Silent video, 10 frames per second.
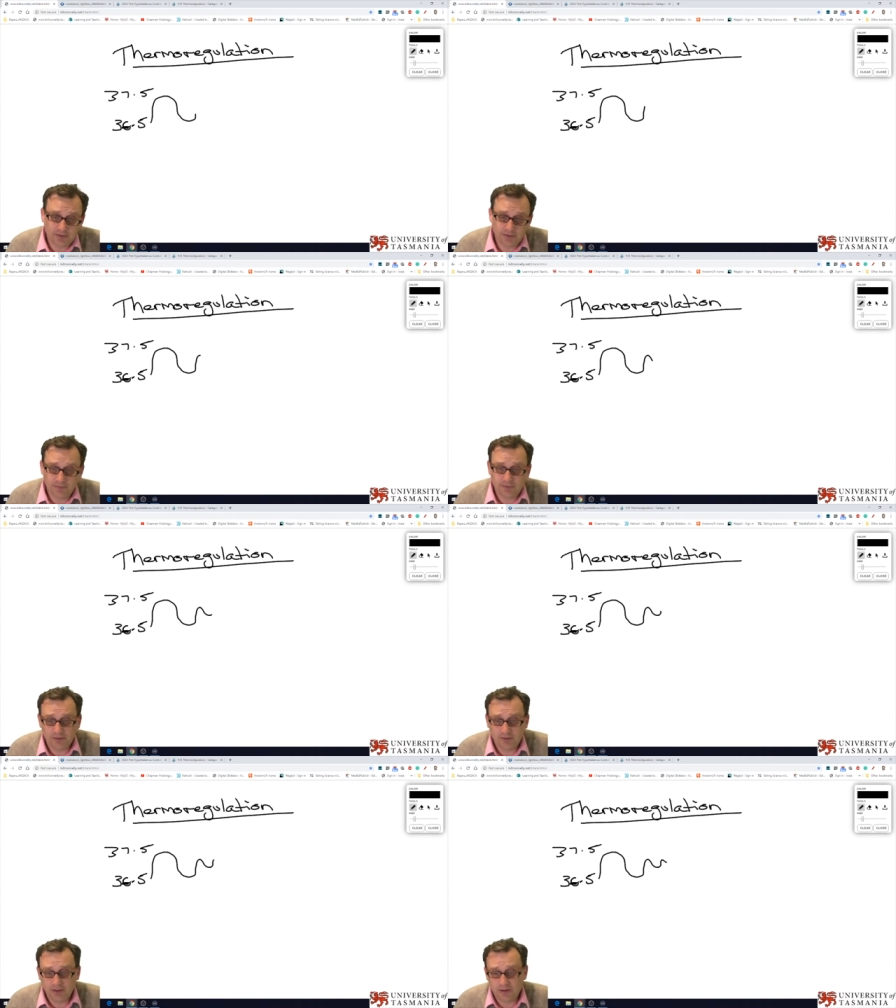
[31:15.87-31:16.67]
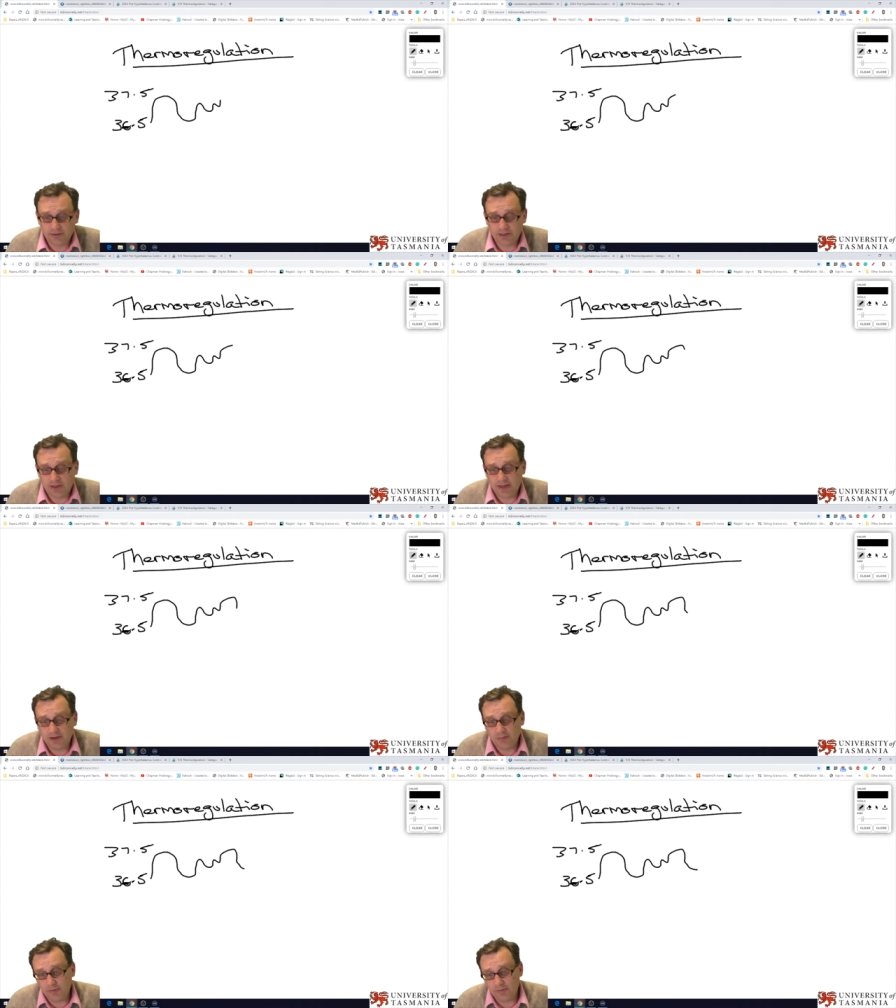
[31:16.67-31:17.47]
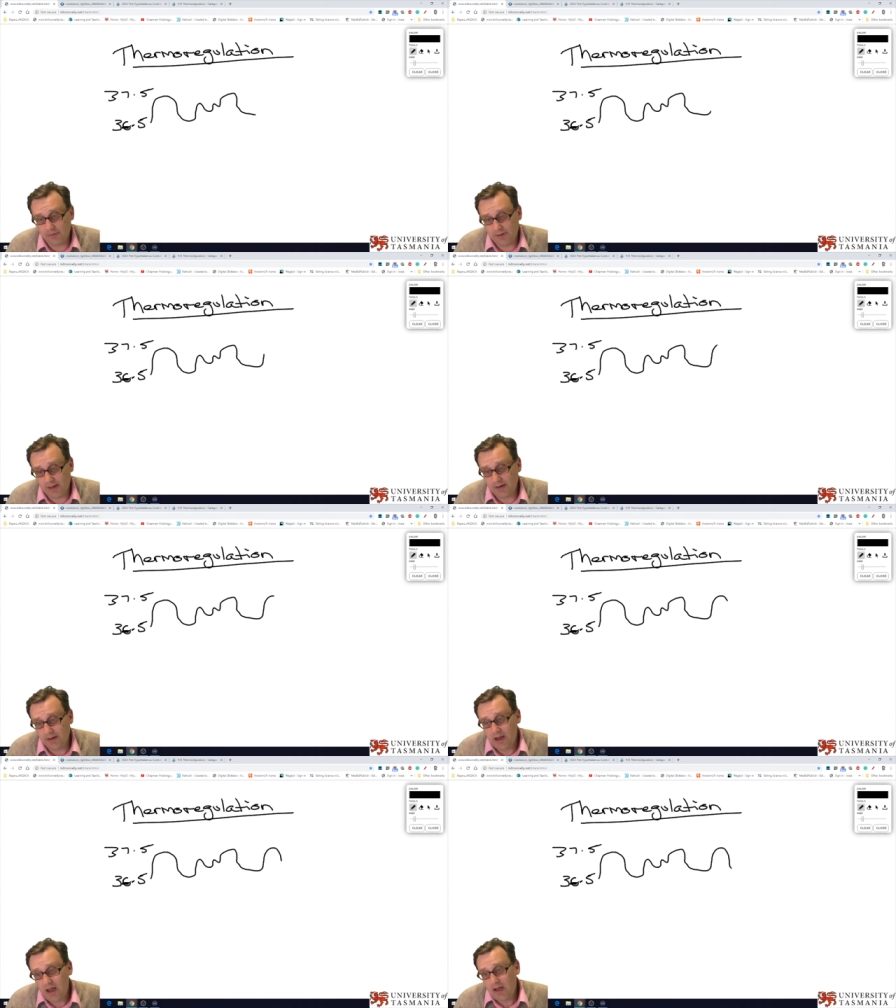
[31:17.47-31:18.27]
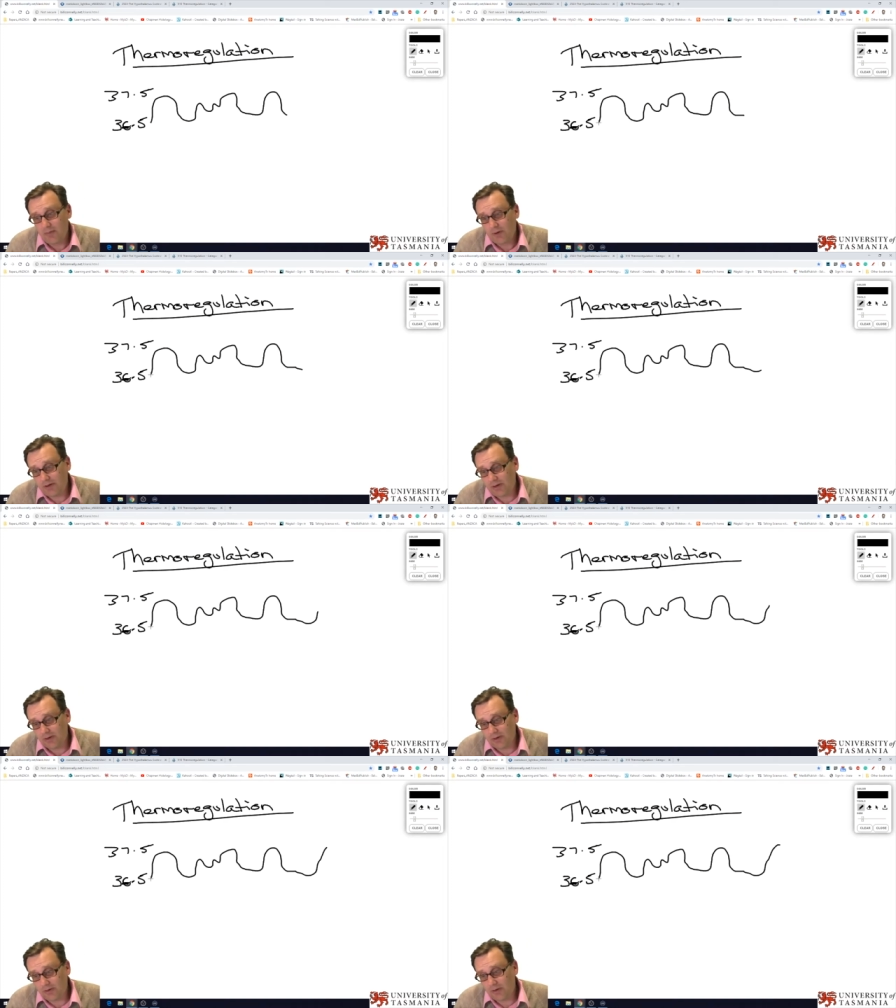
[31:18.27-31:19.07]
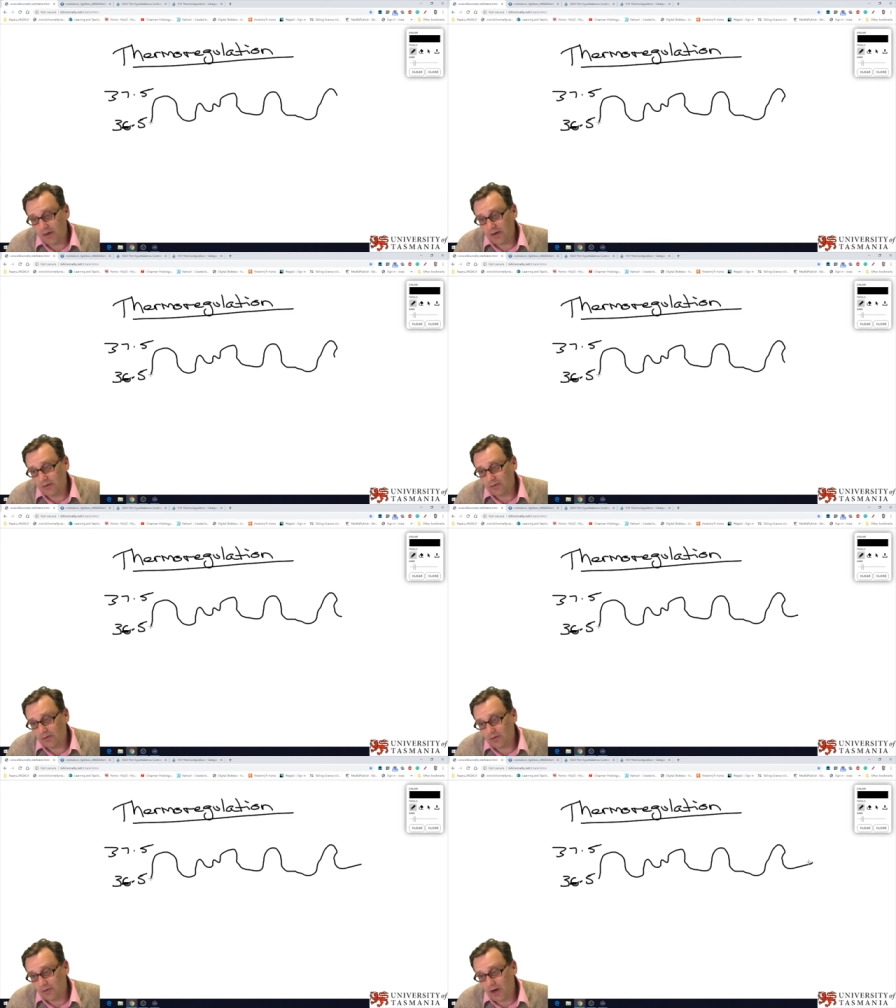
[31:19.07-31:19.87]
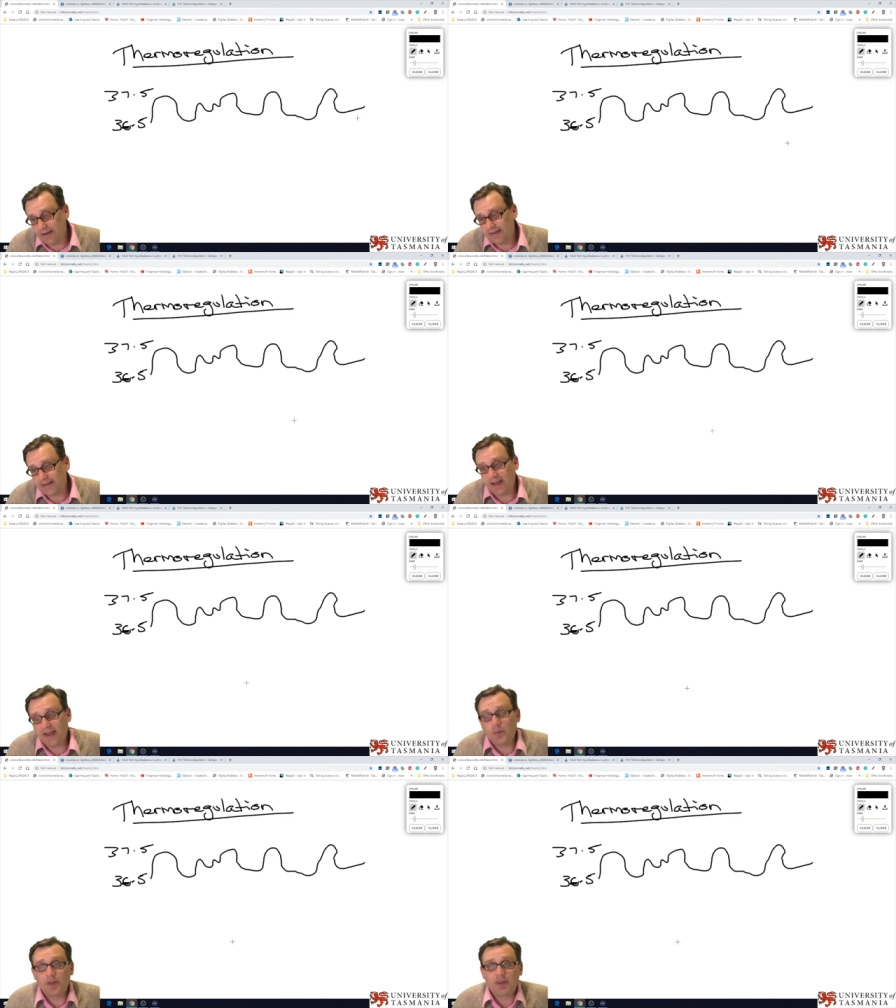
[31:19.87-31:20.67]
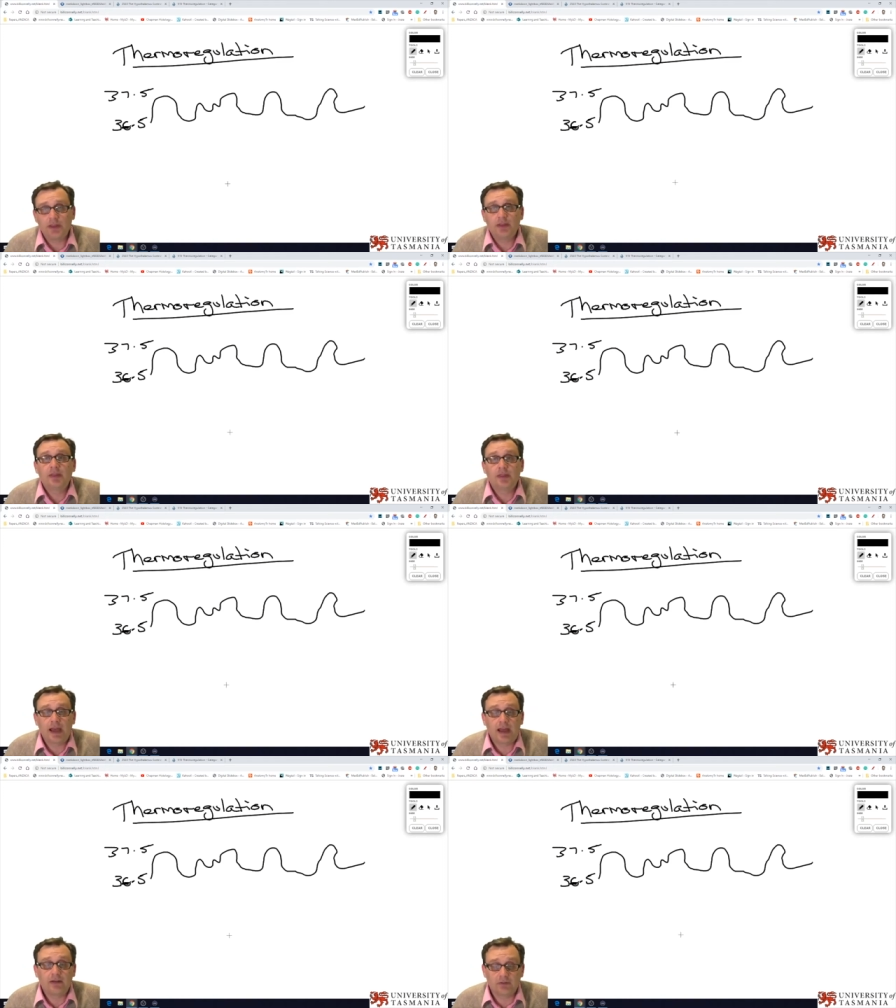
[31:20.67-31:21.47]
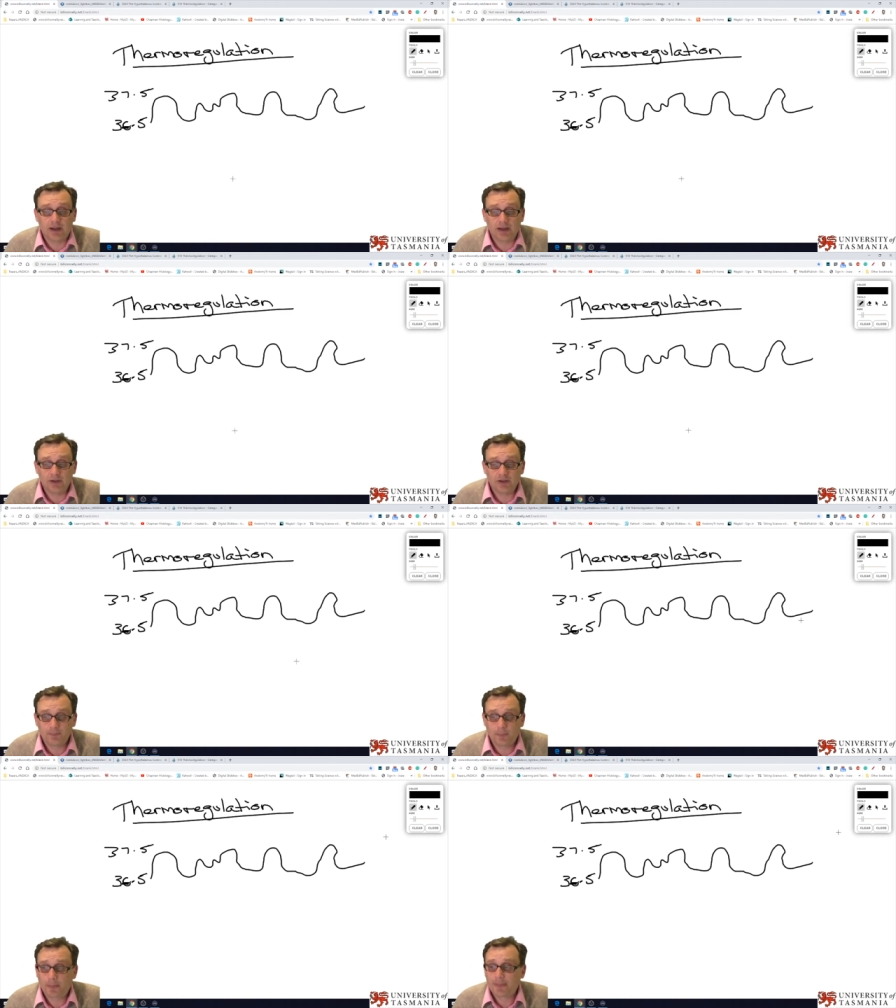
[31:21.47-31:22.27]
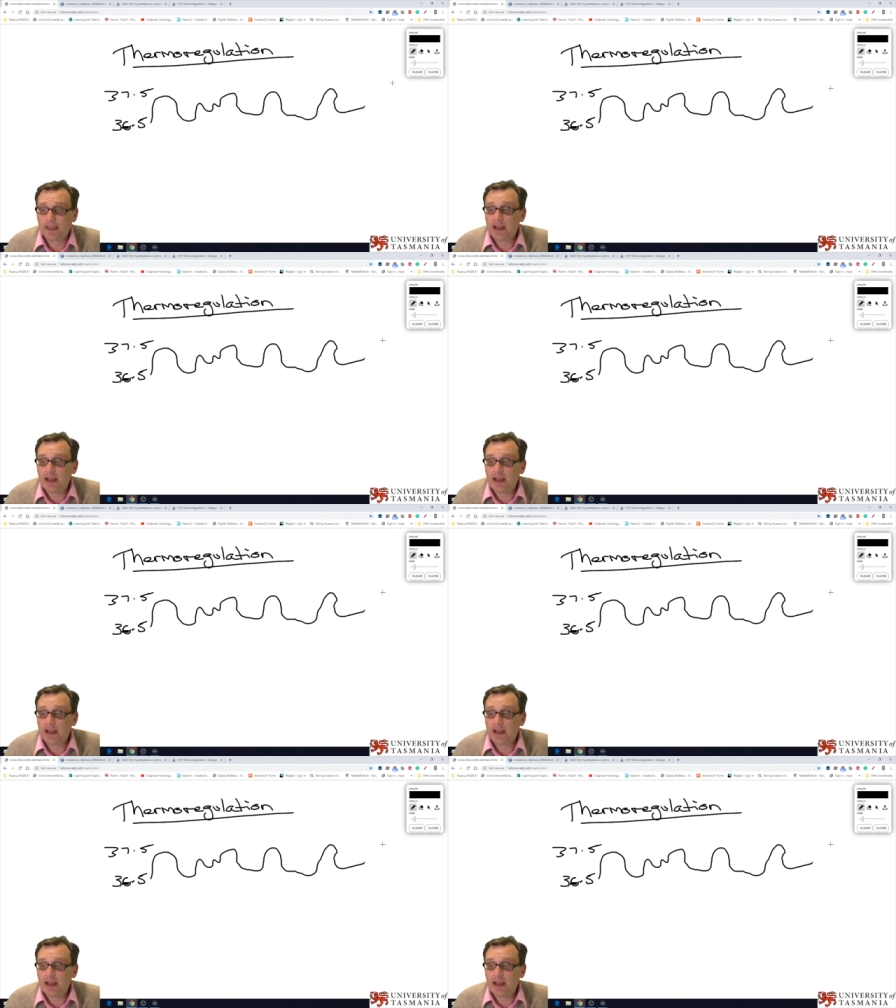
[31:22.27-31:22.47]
So we sort of, you know, it'll oscillate and it'll move around, but you know, it'll try to stay within that range.